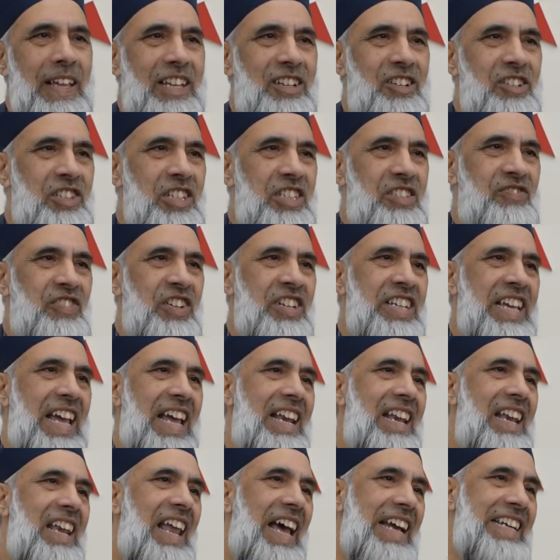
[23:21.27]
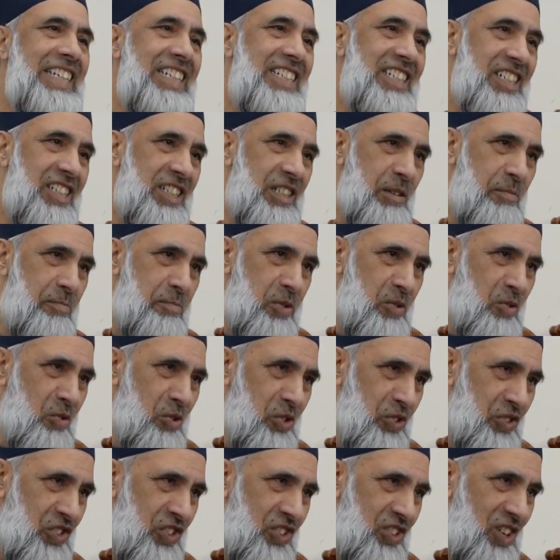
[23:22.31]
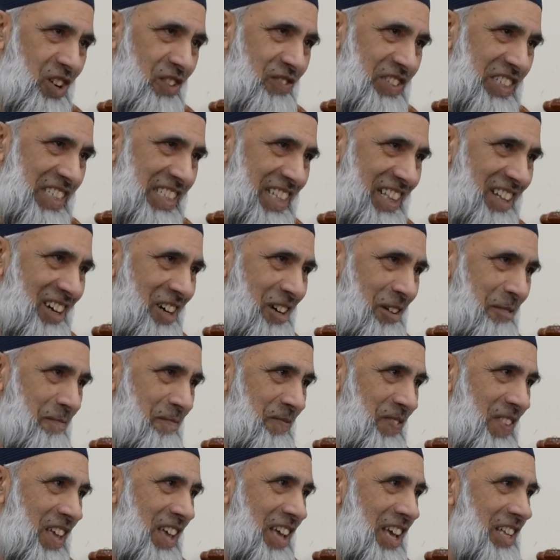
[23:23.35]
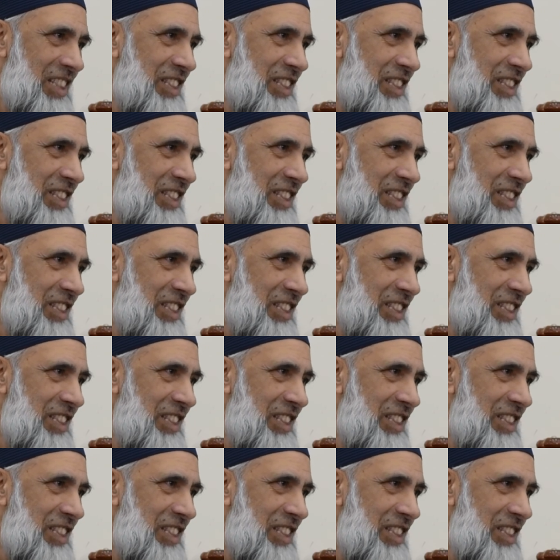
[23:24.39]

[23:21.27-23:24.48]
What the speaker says: you know, this very enlightened approach of Islam,